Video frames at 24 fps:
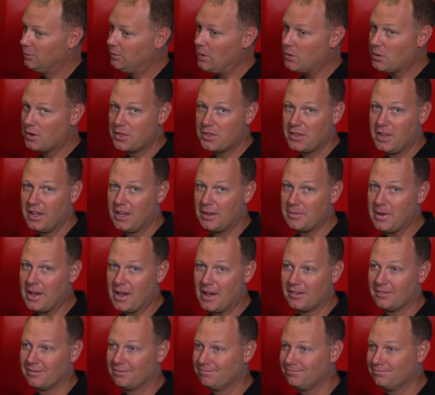you got to think
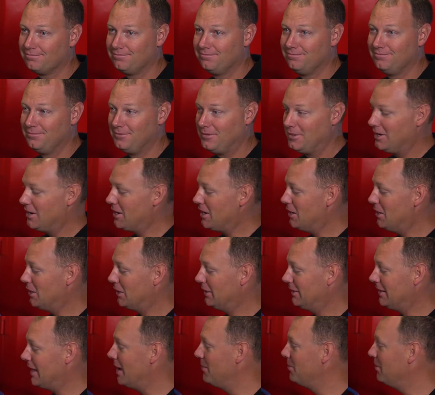about not
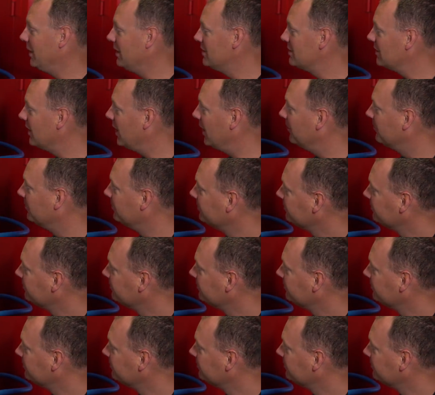hooking that piece up.